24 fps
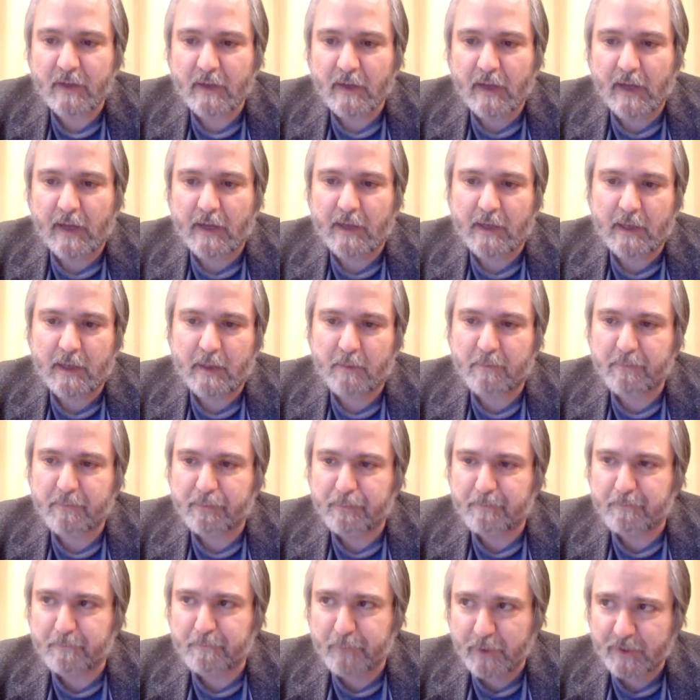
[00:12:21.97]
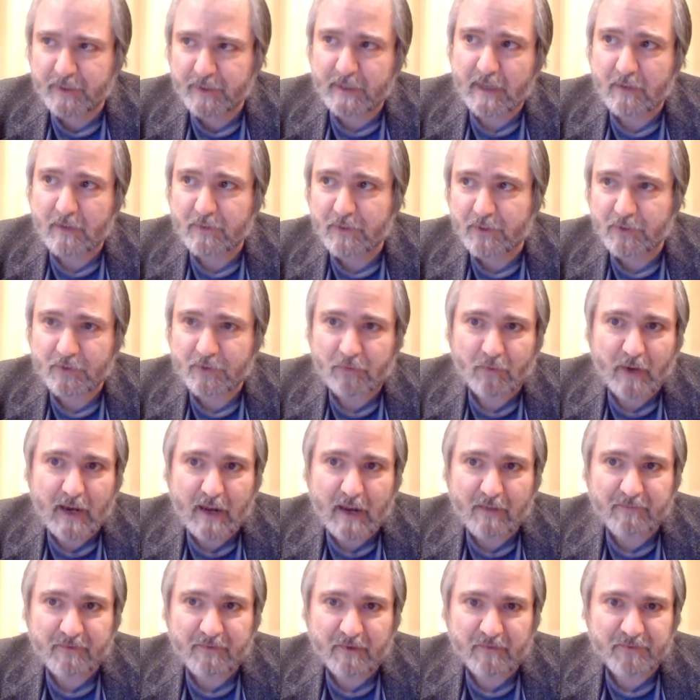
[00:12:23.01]
And he put down this
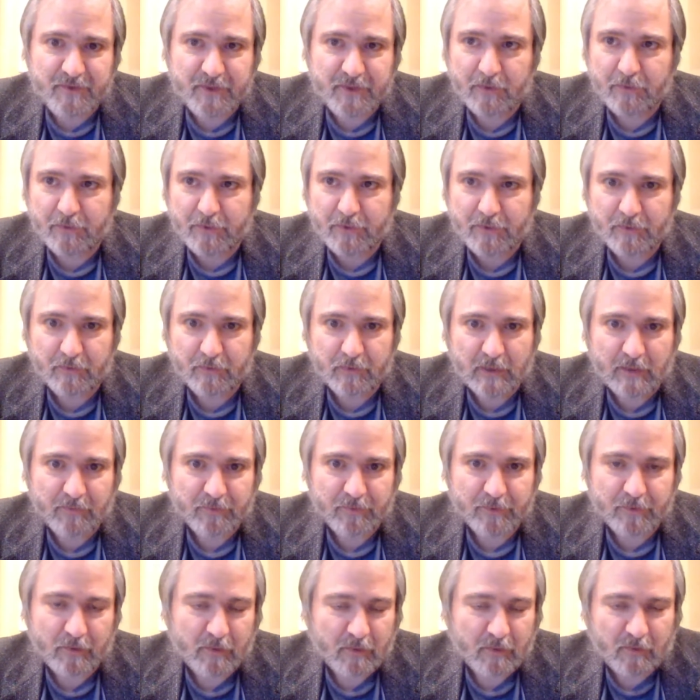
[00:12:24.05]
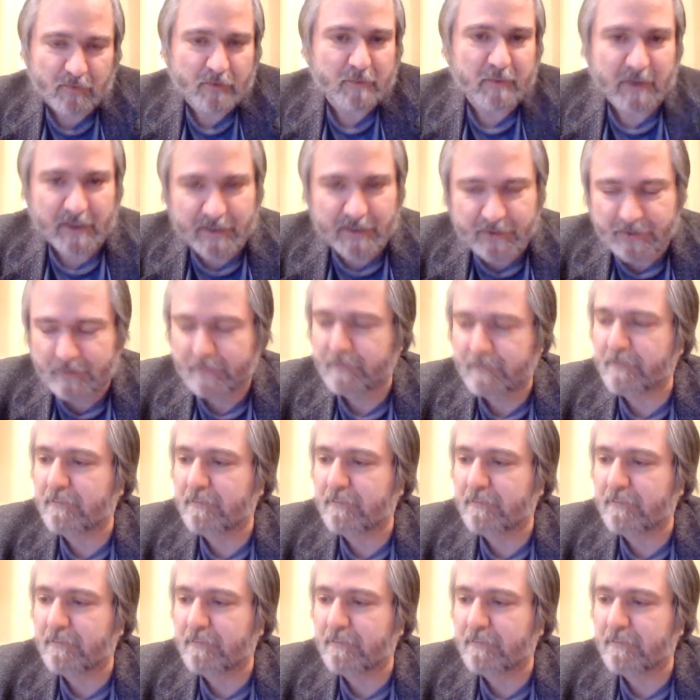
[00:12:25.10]
graph of CO2 levels all over the place.